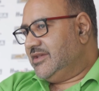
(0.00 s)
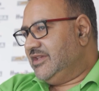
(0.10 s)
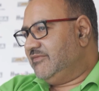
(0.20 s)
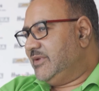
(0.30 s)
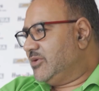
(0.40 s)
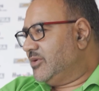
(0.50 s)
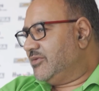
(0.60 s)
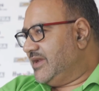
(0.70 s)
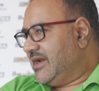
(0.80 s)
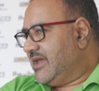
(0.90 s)
if we don't
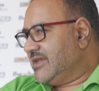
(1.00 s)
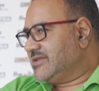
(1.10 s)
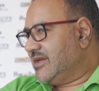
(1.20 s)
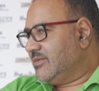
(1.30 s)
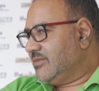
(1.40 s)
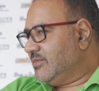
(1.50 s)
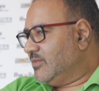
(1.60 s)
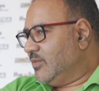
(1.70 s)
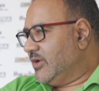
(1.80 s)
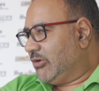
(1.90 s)
realize that
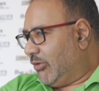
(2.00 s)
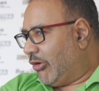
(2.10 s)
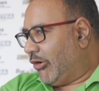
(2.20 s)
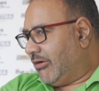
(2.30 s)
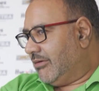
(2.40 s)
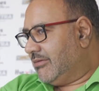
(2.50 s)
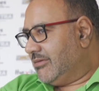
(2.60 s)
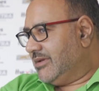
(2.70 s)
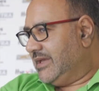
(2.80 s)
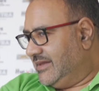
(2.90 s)
we're all
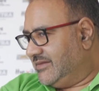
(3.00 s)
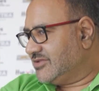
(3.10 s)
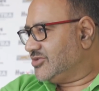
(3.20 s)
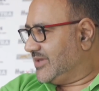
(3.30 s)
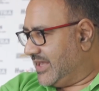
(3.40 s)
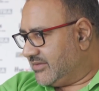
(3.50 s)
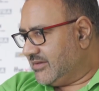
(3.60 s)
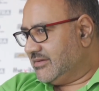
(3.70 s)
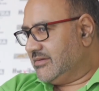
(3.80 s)
in this together,